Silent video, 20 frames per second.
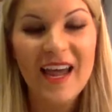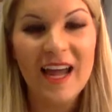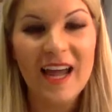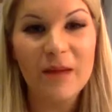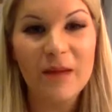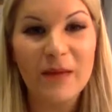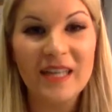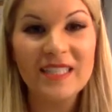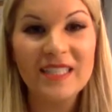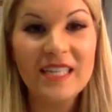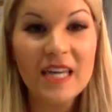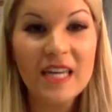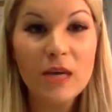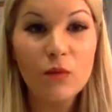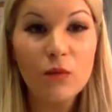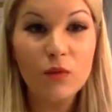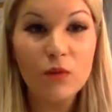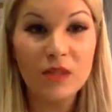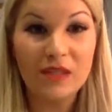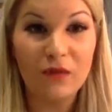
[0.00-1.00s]
And my
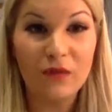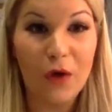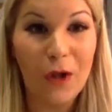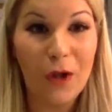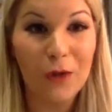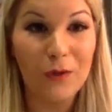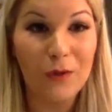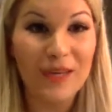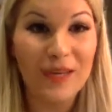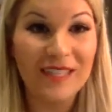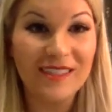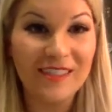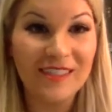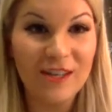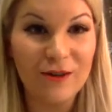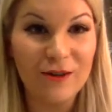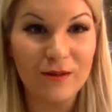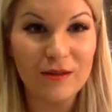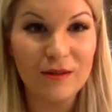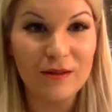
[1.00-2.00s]
team was following
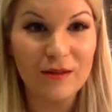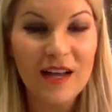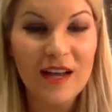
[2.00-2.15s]
suit.